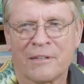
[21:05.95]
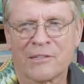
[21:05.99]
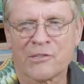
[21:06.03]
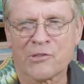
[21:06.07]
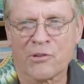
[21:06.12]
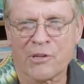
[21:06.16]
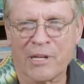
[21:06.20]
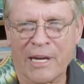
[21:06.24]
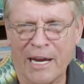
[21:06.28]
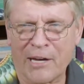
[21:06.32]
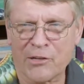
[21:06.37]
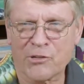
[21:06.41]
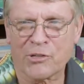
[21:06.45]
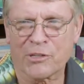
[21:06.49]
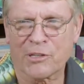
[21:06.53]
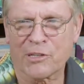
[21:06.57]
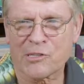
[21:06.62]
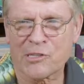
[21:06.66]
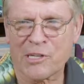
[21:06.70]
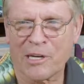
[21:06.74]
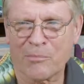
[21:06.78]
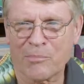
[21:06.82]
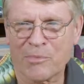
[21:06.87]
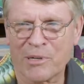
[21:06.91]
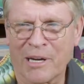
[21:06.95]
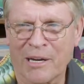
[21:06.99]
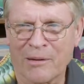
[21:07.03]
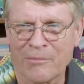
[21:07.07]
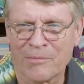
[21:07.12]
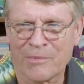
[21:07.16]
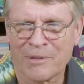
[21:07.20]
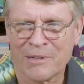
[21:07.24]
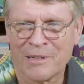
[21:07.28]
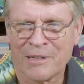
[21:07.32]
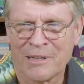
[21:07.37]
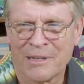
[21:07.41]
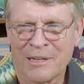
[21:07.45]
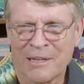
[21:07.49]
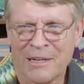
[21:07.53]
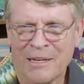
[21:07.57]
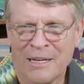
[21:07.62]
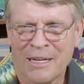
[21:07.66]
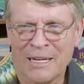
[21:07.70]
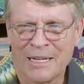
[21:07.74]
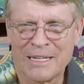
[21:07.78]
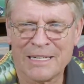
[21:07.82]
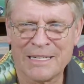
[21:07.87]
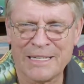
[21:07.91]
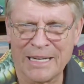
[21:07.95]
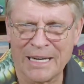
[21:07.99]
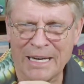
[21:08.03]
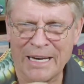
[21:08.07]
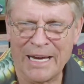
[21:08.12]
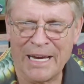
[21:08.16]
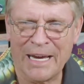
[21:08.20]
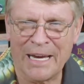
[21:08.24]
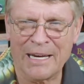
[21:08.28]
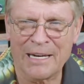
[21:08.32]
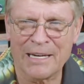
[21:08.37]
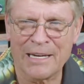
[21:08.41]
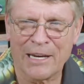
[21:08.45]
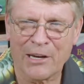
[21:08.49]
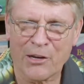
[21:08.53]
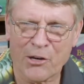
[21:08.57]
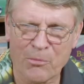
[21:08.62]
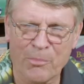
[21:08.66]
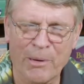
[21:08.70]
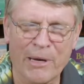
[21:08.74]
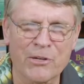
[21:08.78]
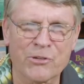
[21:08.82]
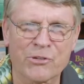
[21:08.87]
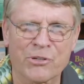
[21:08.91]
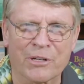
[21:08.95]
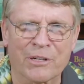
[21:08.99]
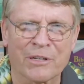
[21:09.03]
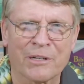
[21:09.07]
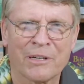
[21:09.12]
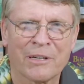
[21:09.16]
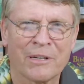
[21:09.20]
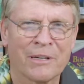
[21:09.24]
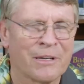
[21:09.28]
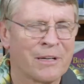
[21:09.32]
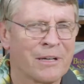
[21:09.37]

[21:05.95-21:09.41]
So they hatch at the same time. Delayed incubation.